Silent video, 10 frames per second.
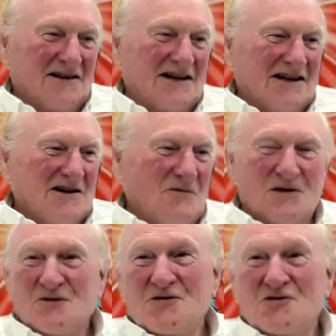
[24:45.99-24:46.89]
he doesn't know
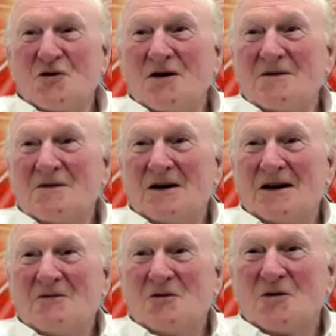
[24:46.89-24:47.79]
what to enjoy
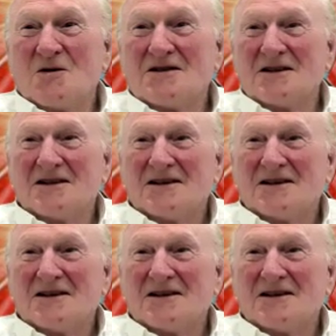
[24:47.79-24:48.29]
anymore, isn't it?